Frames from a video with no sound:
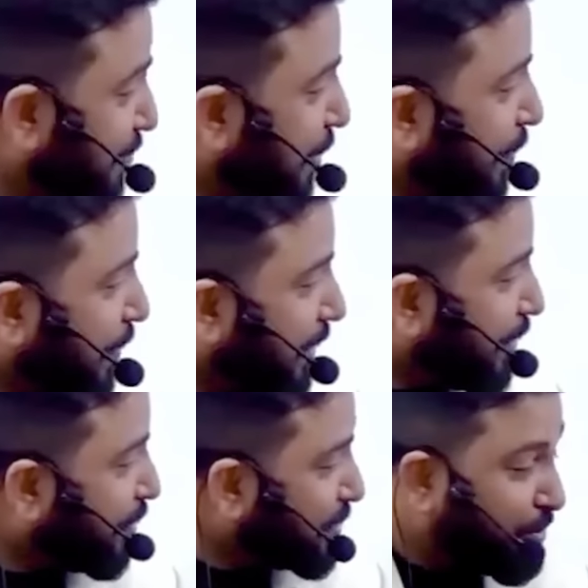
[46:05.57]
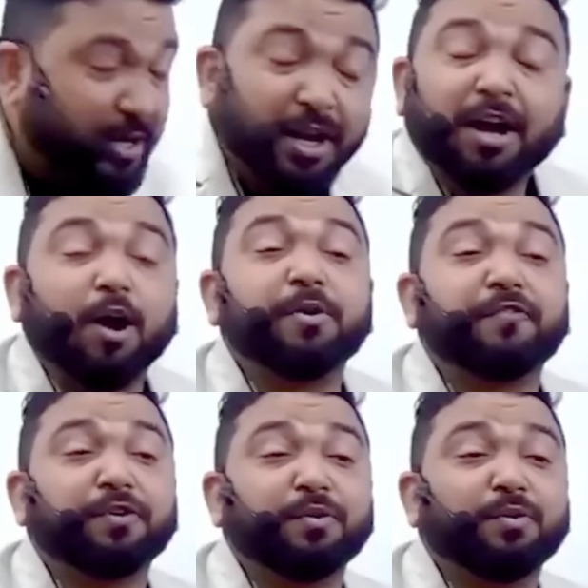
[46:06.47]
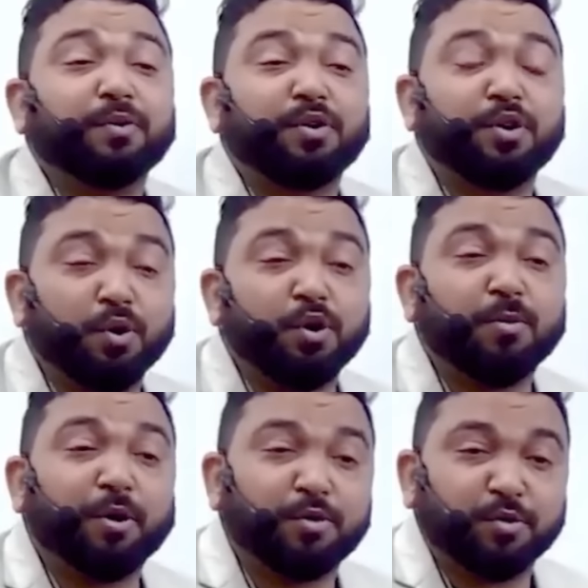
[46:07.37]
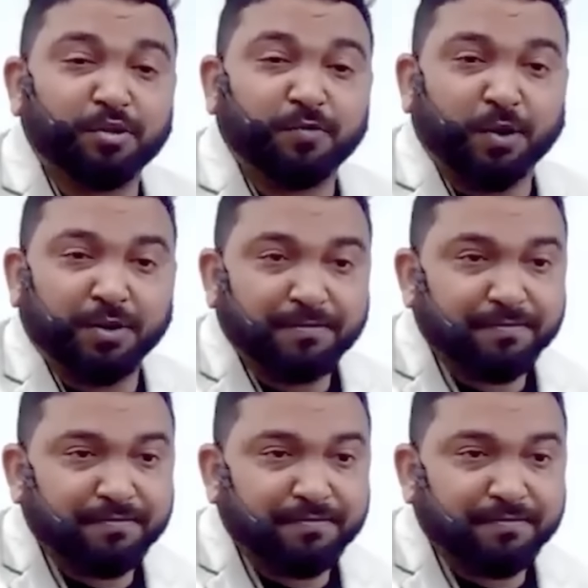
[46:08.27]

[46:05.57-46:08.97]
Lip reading: Paper one ka concept hai. How many of you don't know about Trojan War?